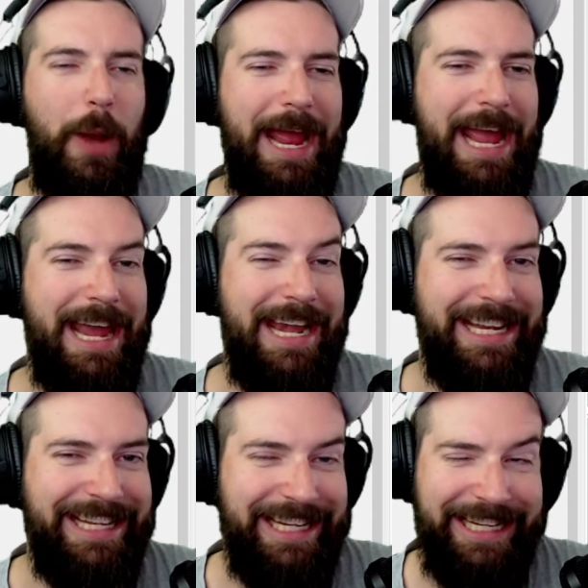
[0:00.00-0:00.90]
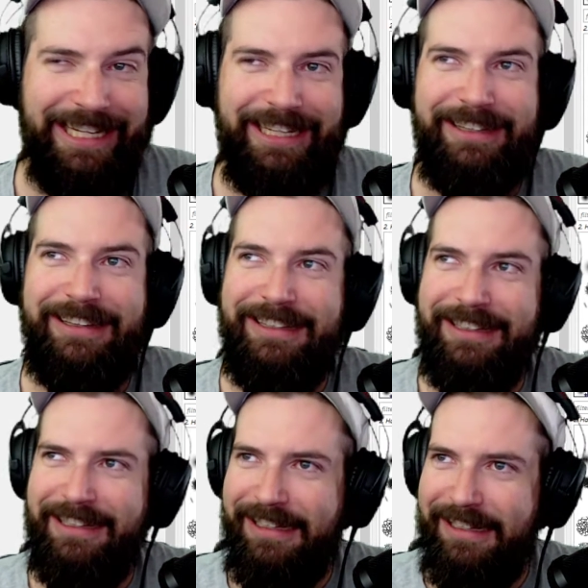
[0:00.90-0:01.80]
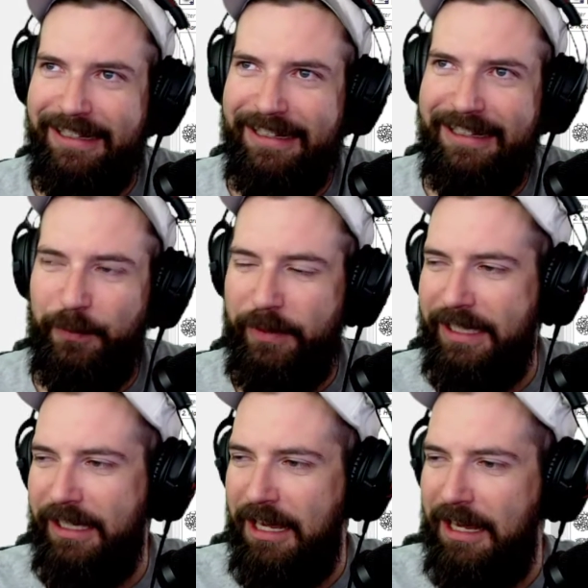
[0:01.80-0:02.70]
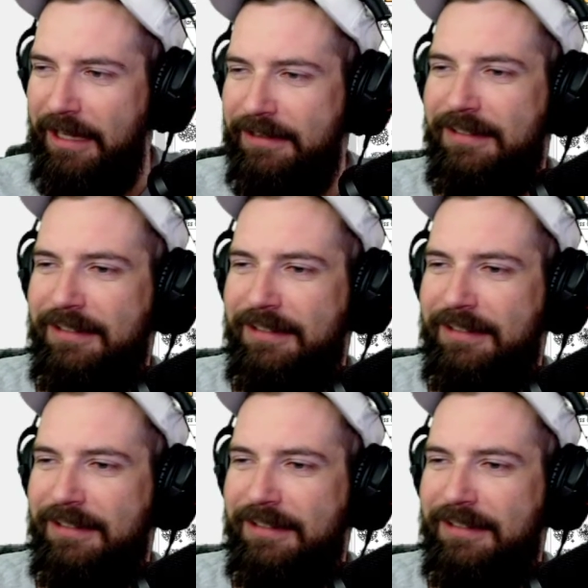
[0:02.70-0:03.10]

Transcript: editing. We cannot